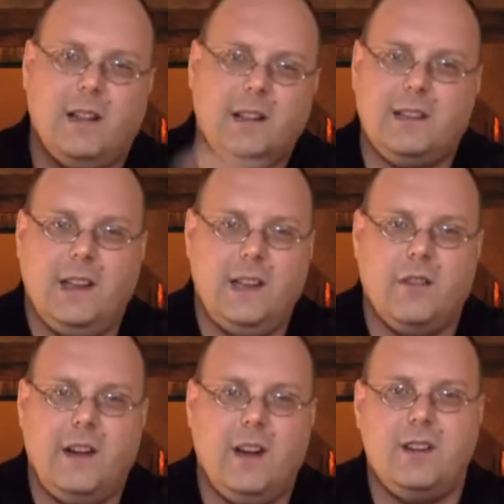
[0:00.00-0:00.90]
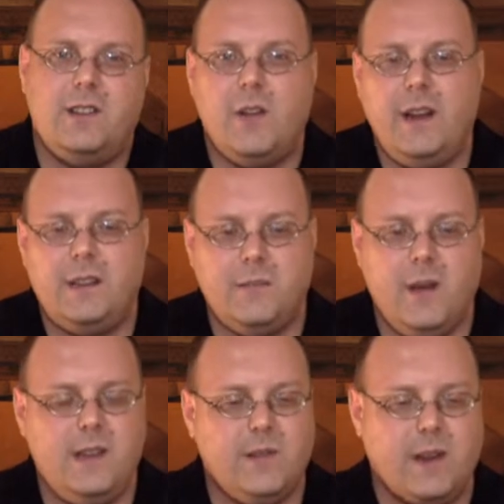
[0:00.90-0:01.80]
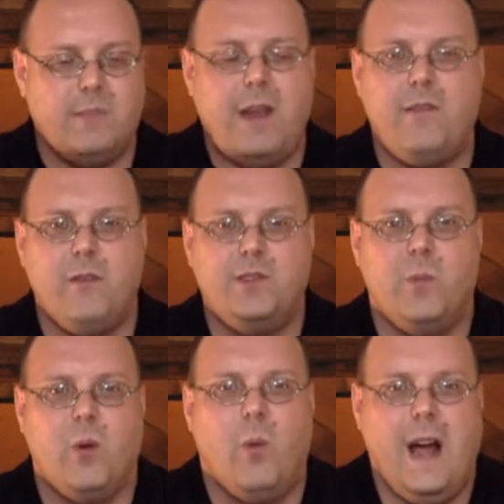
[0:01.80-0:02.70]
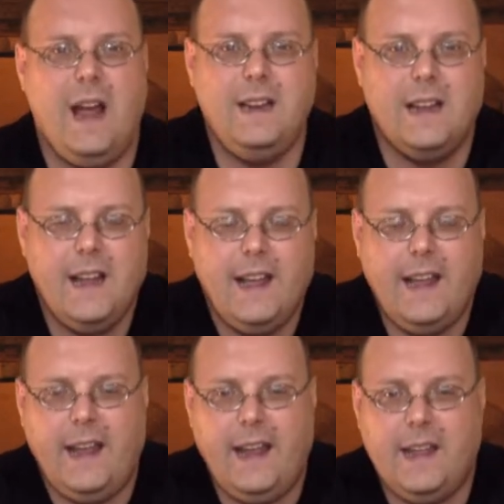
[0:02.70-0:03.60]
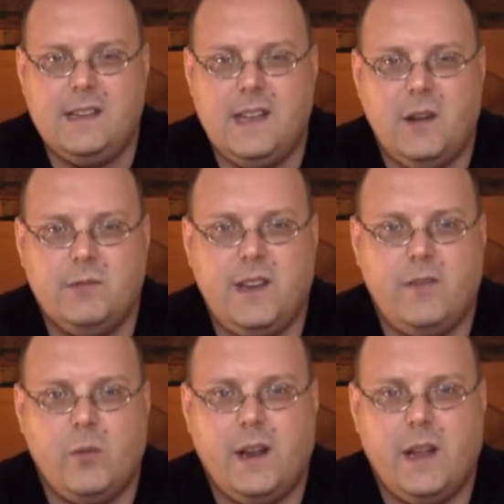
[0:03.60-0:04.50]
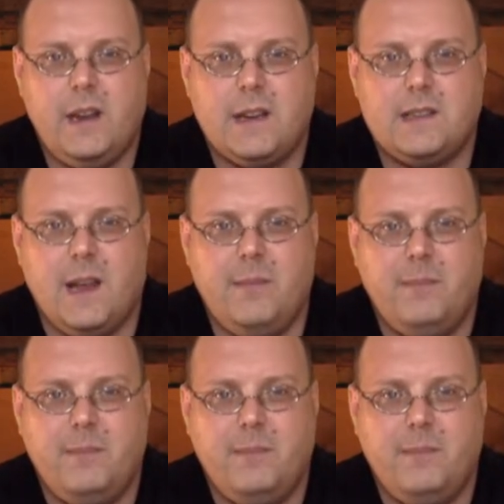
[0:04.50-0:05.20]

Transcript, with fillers: Click the link over here to donate some money so I can pay for some more wine. And uh, we'll see everyone again next time.